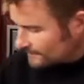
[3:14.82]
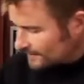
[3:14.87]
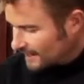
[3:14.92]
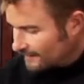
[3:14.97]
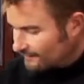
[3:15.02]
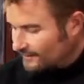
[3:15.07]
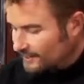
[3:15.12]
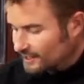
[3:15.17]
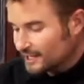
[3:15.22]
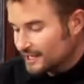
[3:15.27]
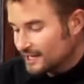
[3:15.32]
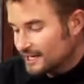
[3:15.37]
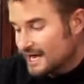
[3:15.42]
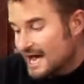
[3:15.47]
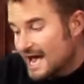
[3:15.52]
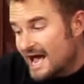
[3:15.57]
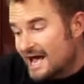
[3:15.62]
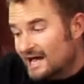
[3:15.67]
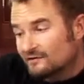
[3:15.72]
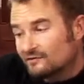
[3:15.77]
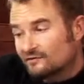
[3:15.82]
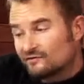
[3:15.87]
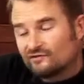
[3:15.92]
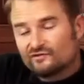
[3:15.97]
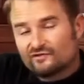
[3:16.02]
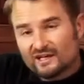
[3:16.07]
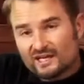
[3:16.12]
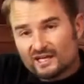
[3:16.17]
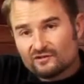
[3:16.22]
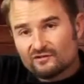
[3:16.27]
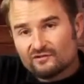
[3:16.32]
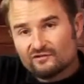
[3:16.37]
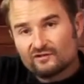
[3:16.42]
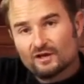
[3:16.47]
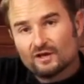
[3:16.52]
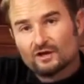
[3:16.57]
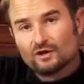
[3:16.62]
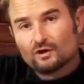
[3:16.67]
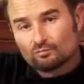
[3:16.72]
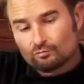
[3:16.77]
And then I'm going to add 6
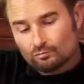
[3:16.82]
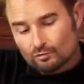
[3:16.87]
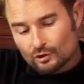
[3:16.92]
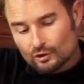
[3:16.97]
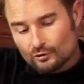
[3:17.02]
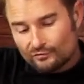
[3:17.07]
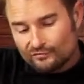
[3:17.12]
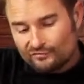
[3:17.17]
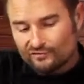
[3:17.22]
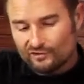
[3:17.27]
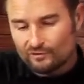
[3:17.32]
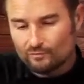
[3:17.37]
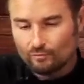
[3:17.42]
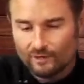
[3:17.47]
roasted